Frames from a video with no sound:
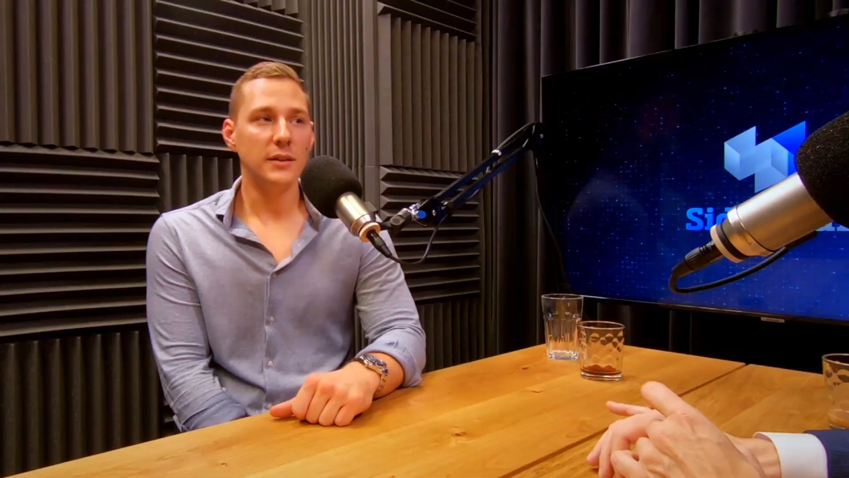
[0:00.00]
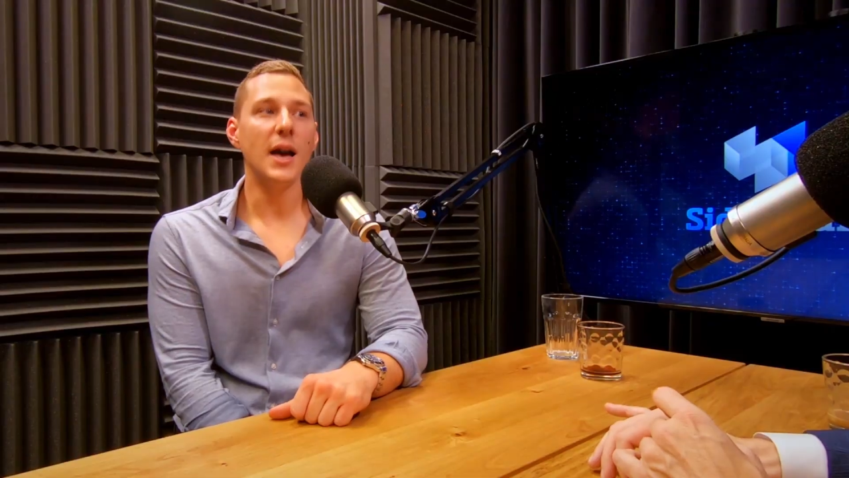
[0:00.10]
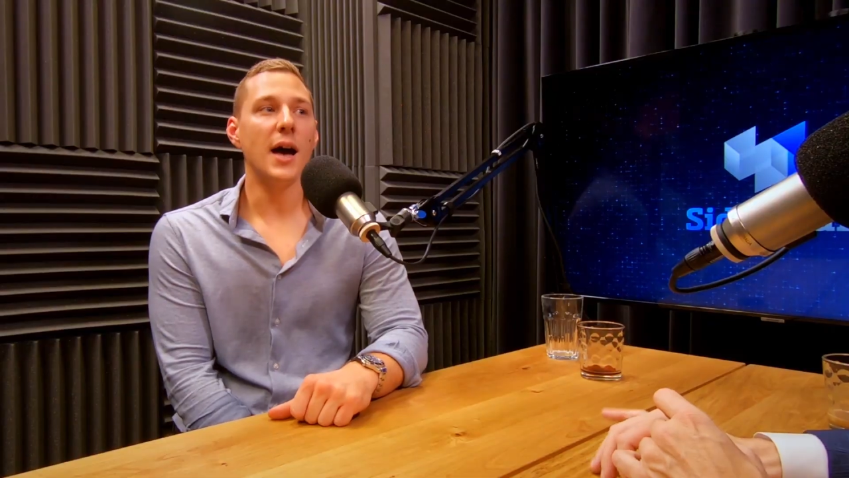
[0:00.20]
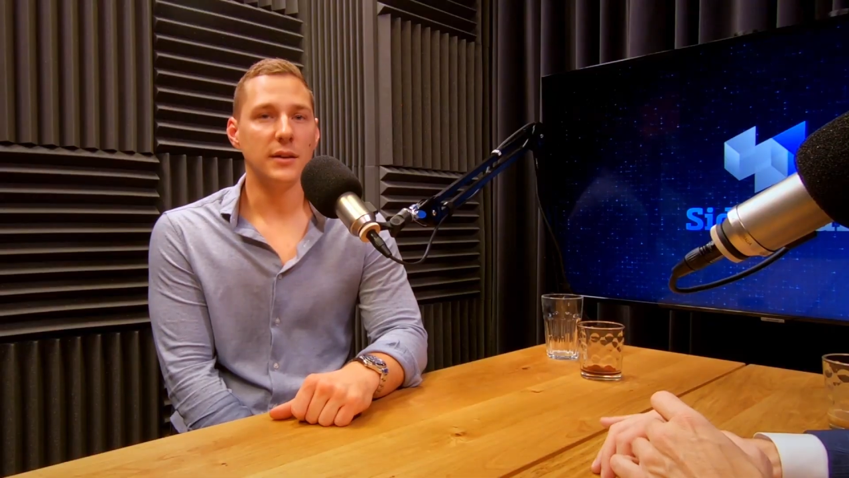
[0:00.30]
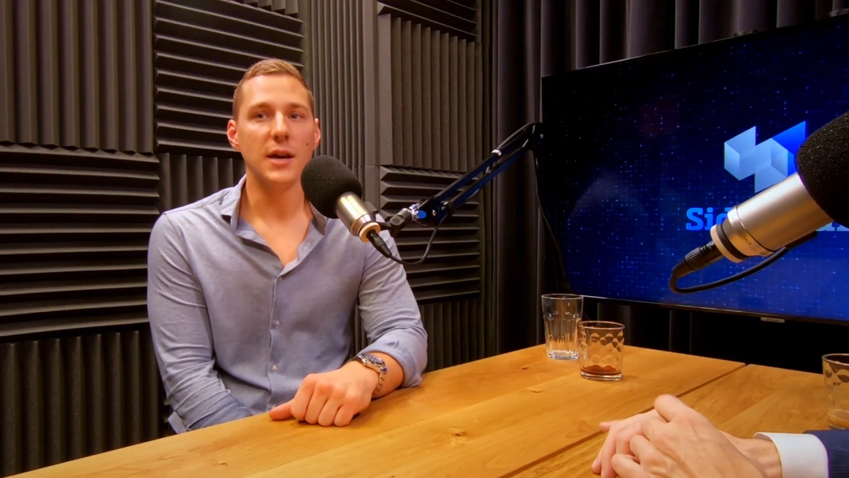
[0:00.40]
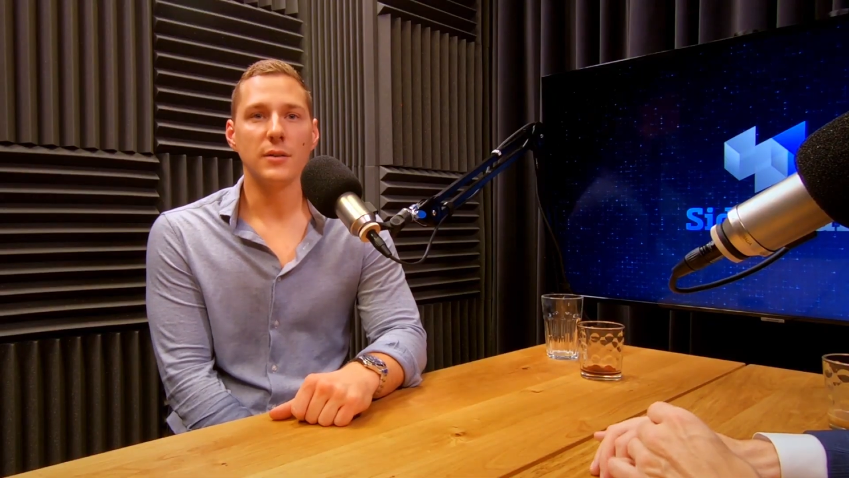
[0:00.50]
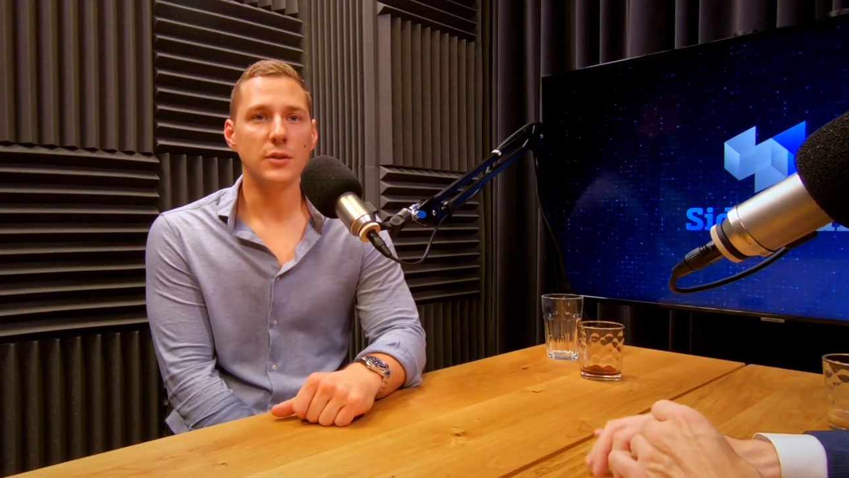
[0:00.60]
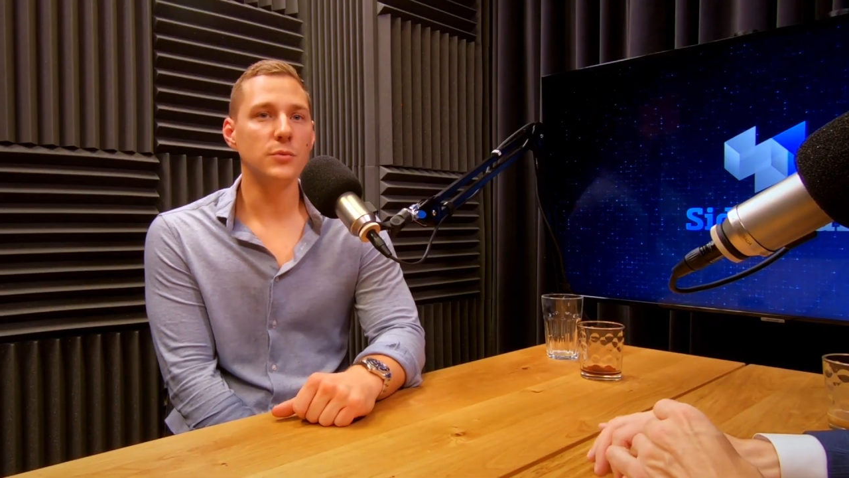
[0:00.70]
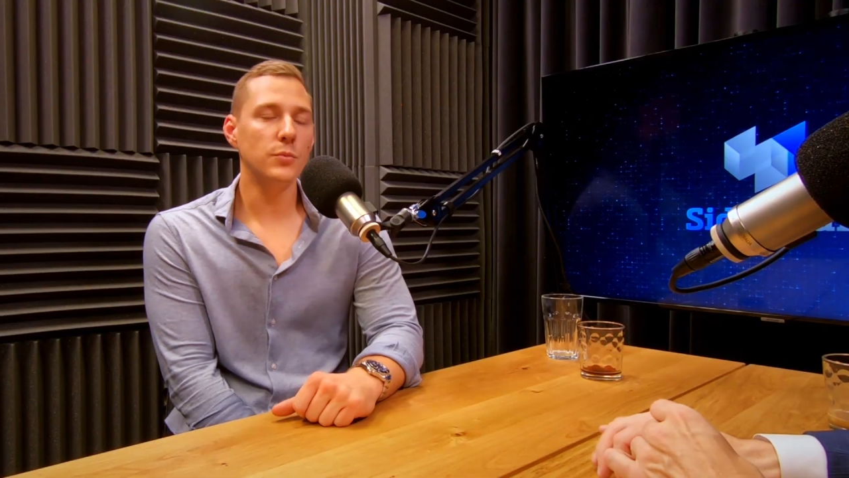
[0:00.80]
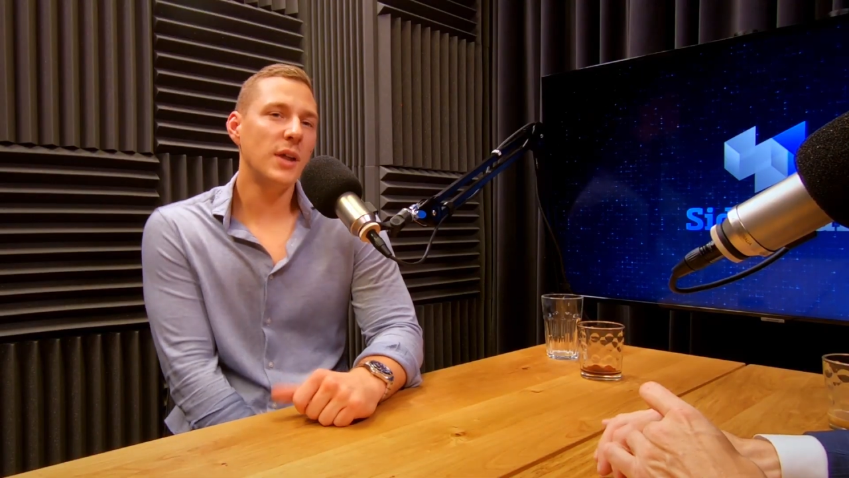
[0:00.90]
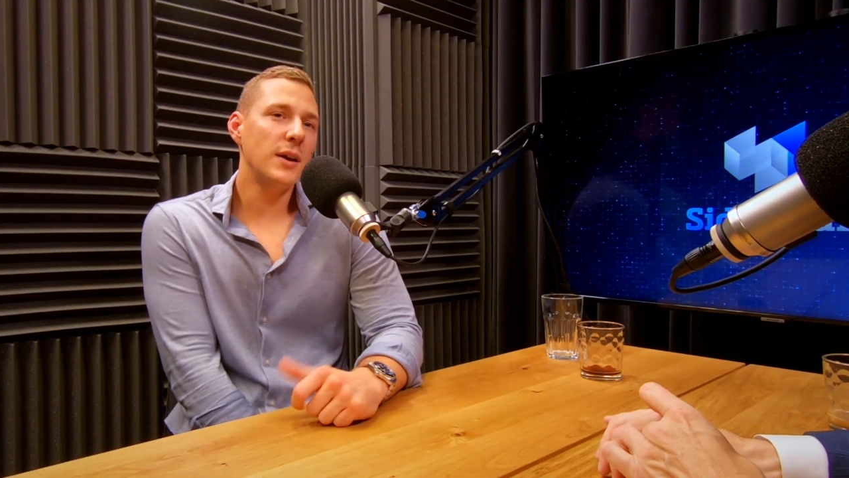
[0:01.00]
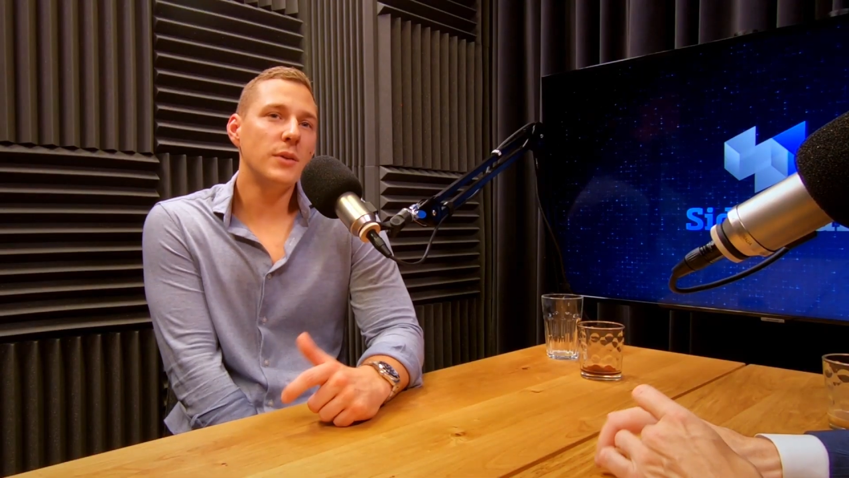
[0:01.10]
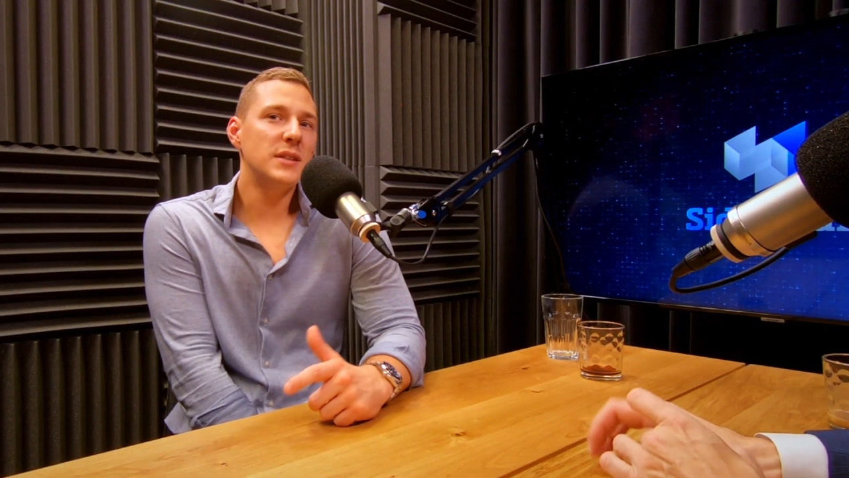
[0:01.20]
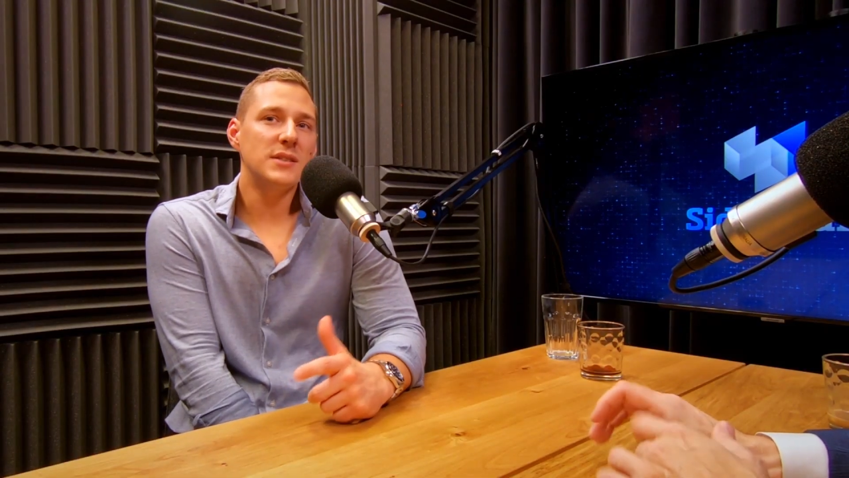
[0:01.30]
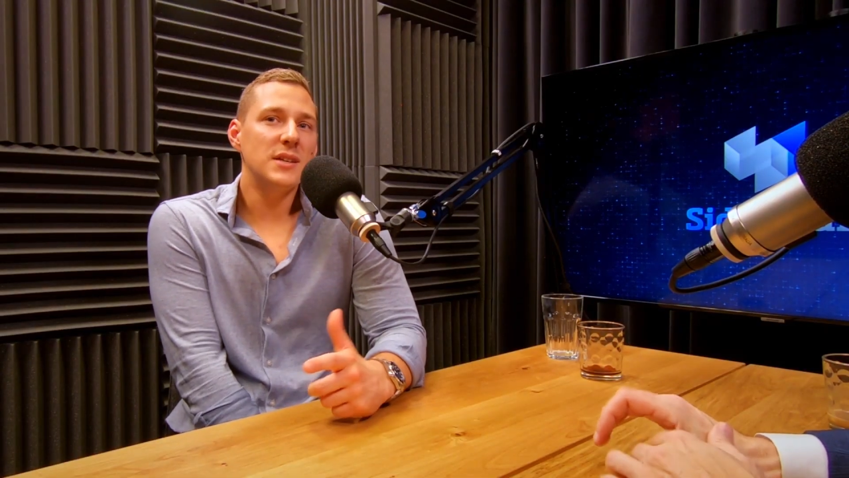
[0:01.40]
Yeah. Because like
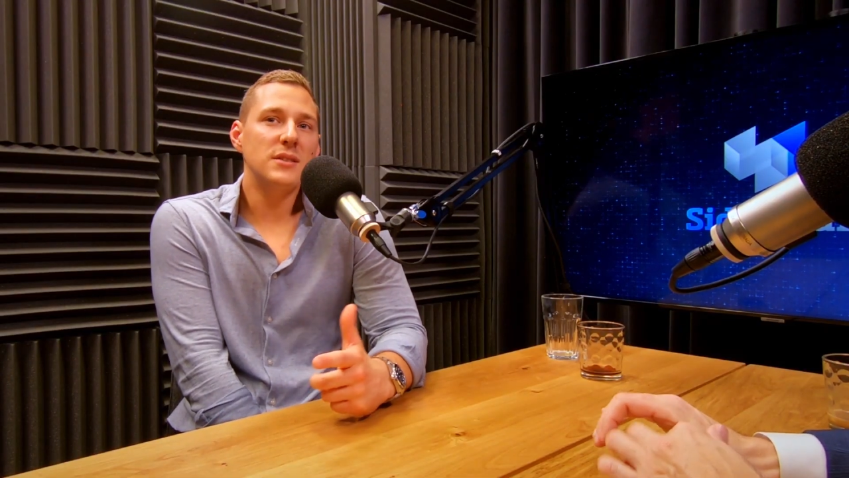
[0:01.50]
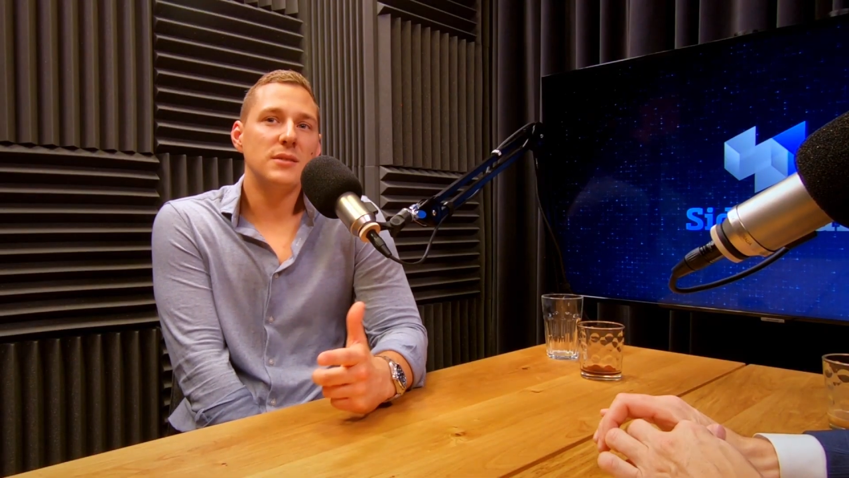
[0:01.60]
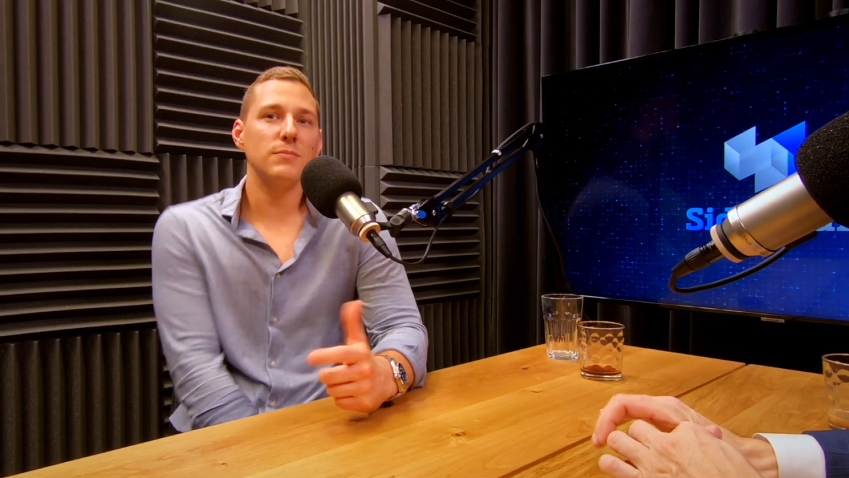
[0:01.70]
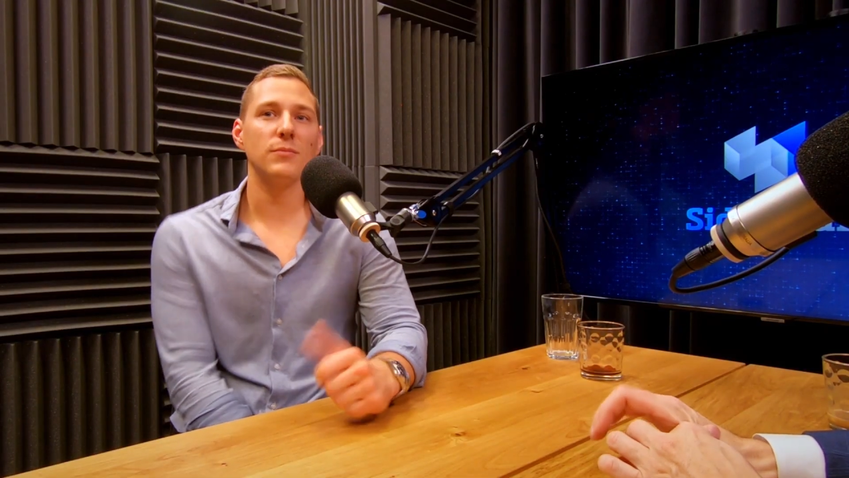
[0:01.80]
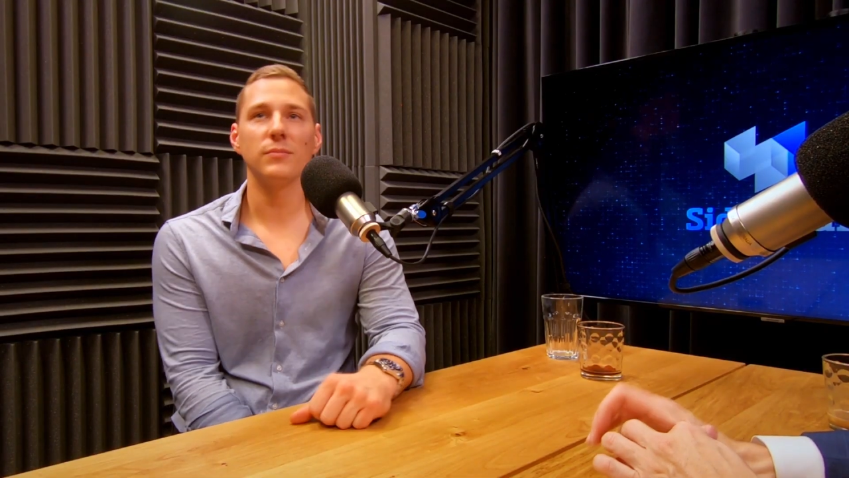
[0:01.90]
it's.